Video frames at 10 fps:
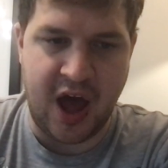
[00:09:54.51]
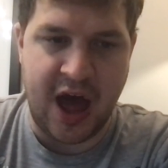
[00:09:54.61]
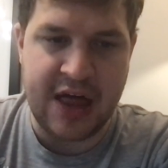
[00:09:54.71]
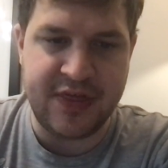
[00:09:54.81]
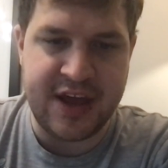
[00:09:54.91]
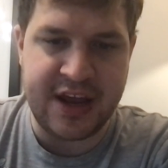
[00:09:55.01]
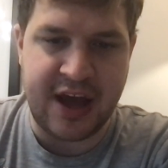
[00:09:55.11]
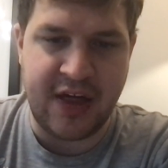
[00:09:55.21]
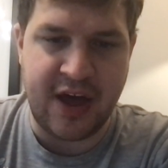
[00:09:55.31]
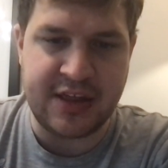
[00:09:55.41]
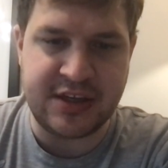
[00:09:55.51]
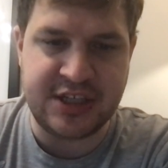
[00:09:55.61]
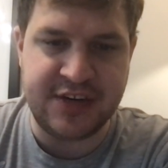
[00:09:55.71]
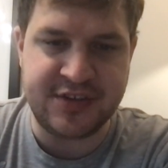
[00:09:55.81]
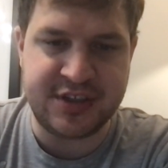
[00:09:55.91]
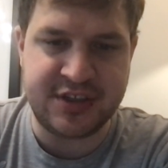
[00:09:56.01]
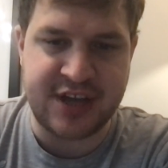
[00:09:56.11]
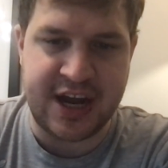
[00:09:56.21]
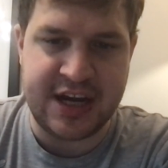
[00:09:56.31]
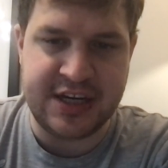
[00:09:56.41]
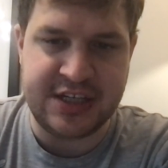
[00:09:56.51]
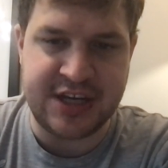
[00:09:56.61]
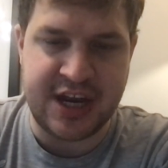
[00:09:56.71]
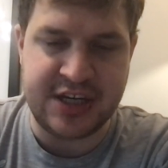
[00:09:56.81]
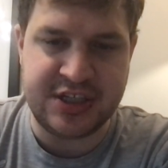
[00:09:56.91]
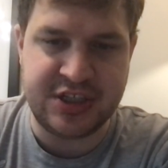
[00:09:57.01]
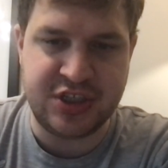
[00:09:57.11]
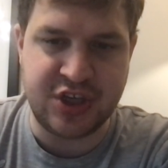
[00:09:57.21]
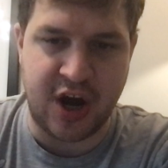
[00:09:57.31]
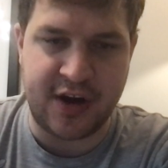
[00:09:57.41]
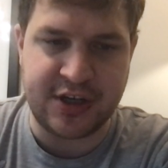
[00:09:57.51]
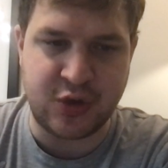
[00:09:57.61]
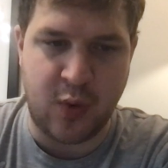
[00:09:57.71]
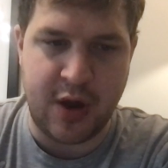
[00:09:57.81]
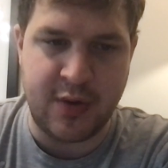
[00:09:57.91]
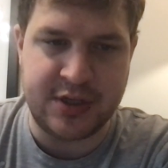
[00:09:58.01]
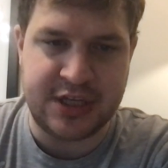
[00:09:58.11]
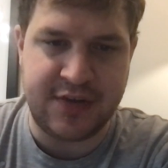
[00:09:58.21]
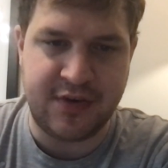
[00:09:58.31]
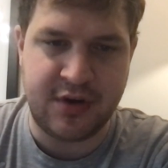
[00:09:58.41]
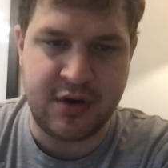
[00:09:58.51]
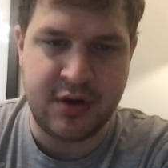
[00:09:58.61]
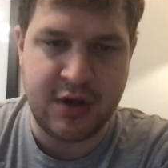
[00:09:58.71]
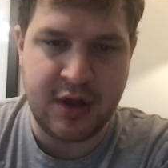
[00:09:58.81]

I think I like the Chiefs signing DJ Chark as a wide receiver.